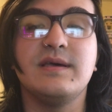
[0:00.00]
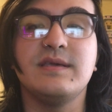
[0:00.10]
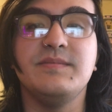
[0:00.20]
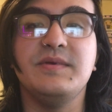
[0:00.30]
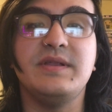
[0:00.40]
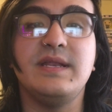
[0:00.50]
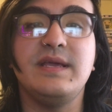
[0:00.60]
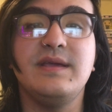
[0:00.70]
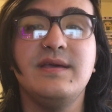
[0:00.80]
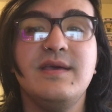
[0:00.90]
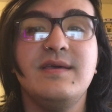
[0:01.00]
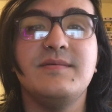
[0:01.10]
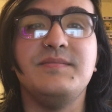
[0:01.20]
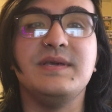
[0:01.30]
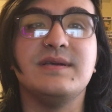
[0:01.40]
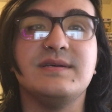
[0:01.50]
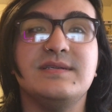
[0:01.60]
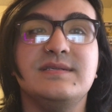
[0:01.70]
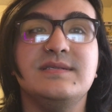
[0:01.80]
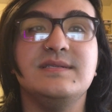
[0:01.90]
community,
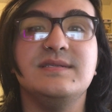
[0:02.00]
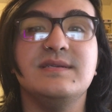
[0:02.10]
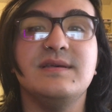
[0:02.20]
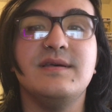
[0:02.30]
because